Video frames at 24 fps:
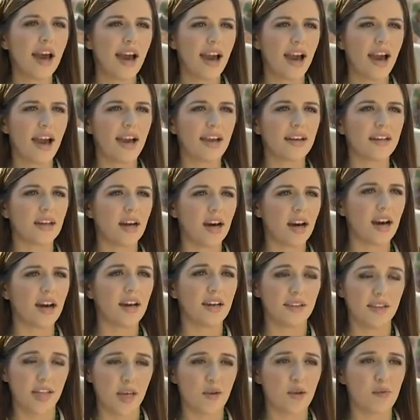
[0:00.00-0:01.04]

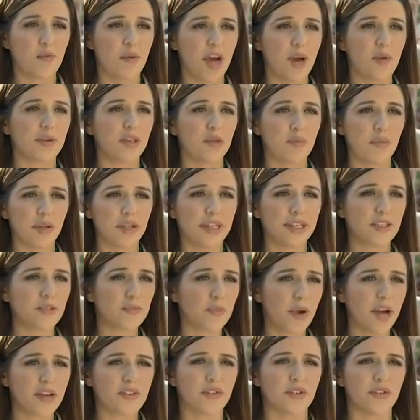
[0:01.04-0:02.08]
and they were met with a police
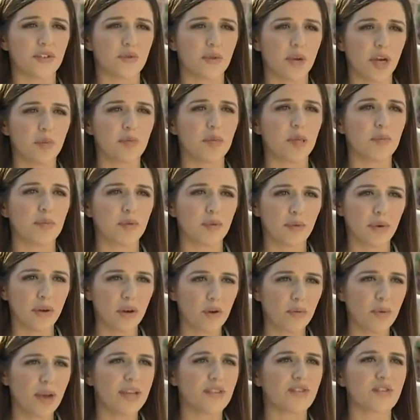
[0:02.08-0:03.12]
presence, right? People
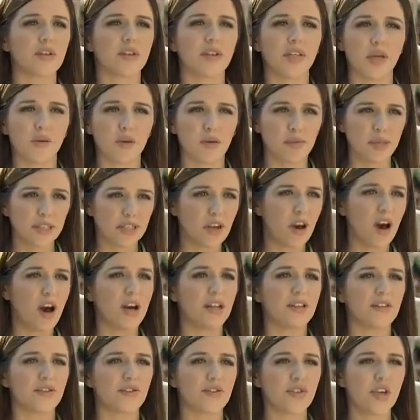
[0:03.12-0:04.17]
were arrested. There were
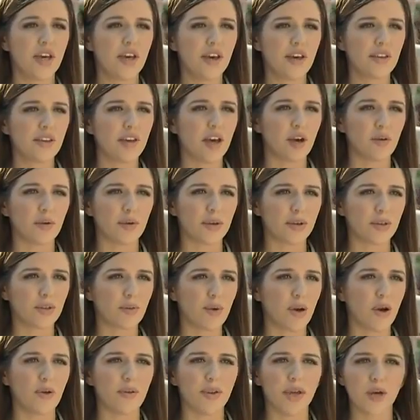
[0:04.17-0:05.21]
batons that were
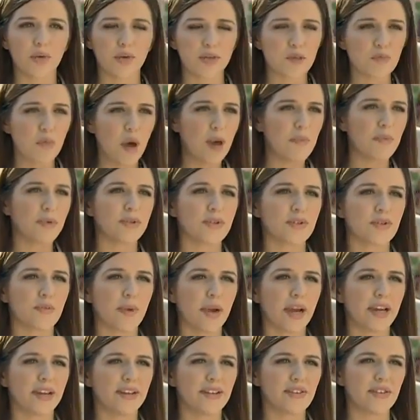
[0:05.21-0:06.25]
thrown. There was pepper
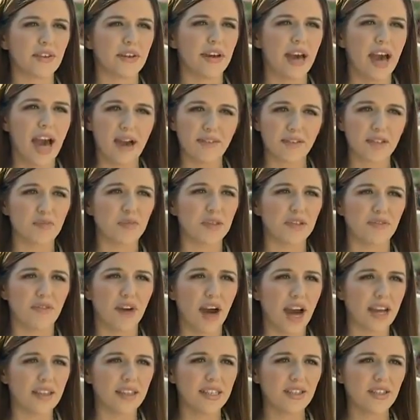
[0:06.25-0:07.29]
spray. Does it have to be
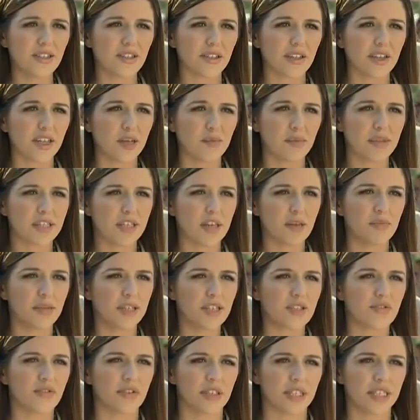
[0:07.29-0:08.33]
violent, or can it be done
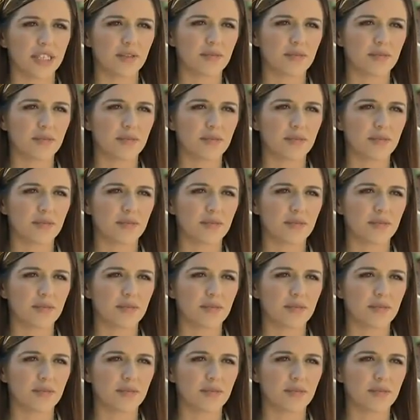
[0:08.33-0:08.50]
peacefully?